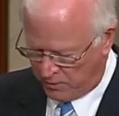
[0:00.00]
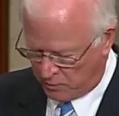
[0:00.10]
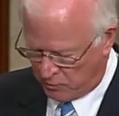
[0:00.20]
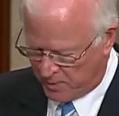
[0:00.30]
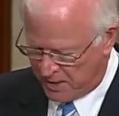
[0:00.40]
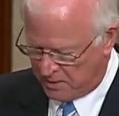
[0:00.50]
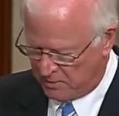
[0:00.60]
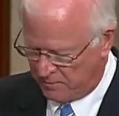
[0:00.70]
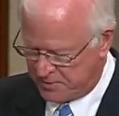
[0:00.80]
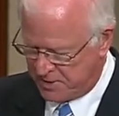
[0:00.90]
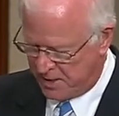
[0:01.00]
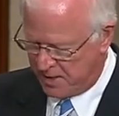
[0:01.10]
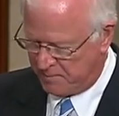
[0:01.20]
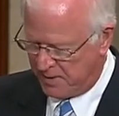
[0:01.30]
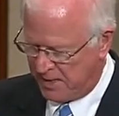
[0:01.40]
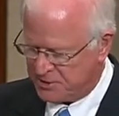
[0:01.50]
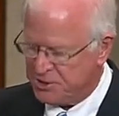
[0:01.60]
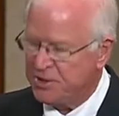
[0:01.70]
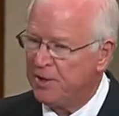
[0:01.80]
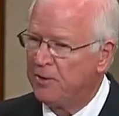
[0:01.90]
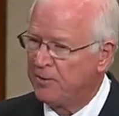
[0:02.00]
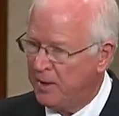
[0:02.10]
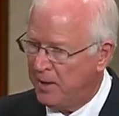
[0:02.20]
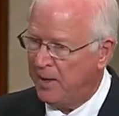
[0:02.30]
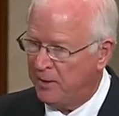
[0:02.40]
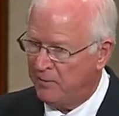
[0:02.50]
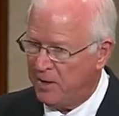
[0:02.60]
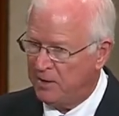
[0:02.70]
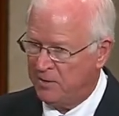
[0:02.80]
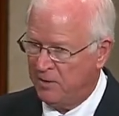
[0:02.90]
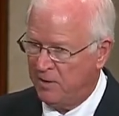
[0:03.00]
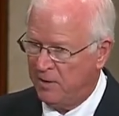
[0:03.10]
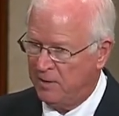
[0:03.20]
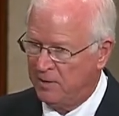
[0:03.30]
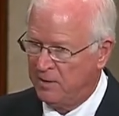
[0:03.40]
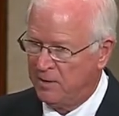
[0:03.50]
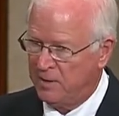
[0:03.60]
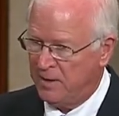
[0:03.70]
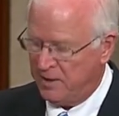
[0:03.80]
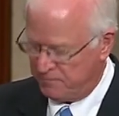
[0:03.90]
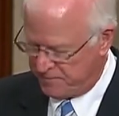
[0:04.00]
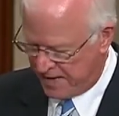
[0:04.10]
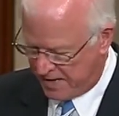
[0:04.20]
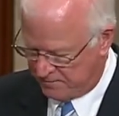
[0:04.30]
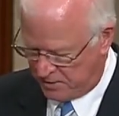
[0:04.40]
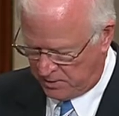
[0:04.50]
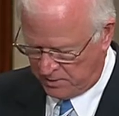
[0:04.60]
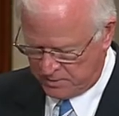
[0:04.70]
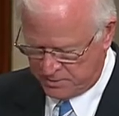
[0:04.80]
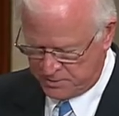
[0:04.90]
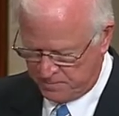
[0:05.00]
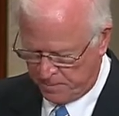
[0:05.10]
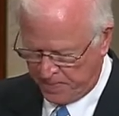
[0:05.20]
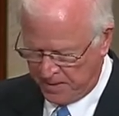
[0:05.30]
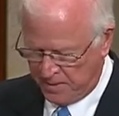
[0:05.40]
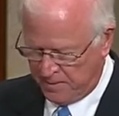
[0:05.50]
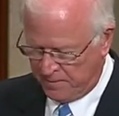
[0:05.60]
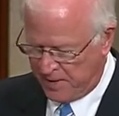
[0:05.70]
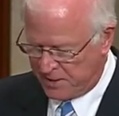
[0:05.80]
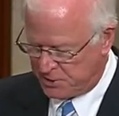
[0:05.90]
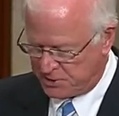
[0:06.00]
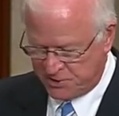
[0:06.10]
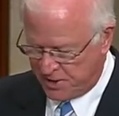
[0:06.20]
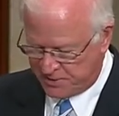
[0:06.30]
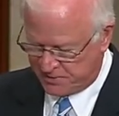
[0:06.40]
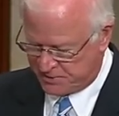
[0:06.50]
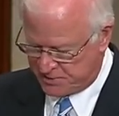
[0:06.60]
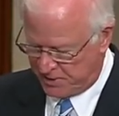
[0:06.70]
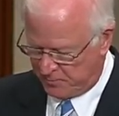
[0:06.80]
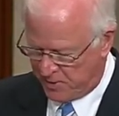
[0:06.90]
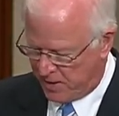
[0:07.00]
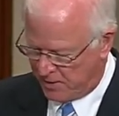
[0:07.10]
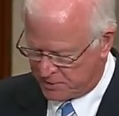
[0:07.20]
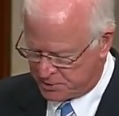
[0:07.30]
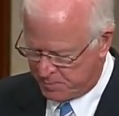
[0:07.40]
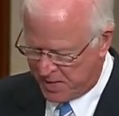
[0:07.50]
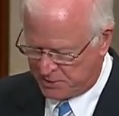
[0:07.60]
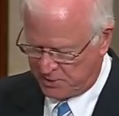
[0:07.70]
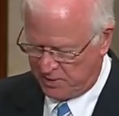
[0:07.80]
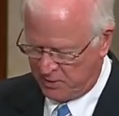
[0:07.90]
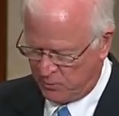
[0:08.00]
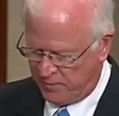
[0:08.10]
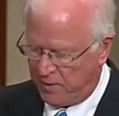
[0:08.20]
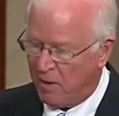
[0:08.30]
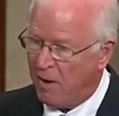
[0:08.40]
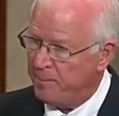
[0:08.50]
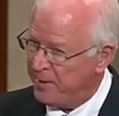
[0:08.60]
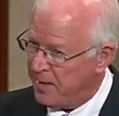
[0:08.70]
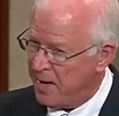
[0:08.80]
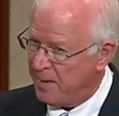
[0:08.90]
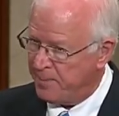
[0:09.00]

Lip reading: the remainder of the time and still get a green card in 5 years. That just doesn't seem right, especially when the RPI